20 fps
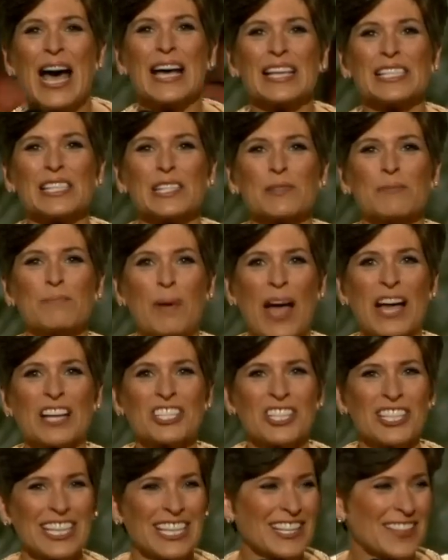
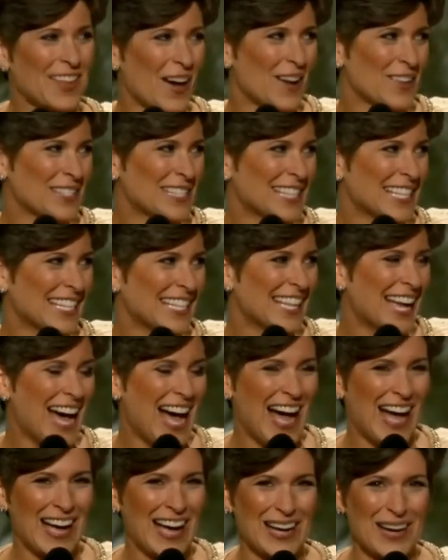especially those in
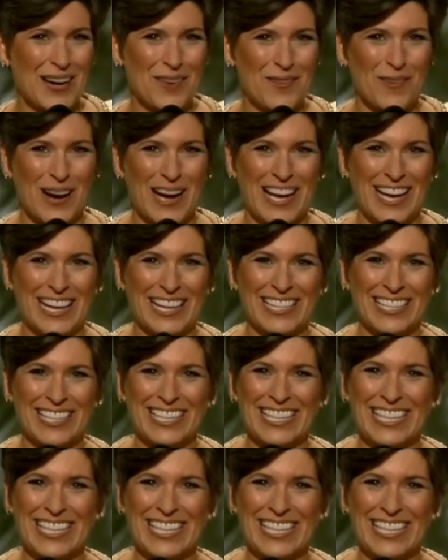Iowa.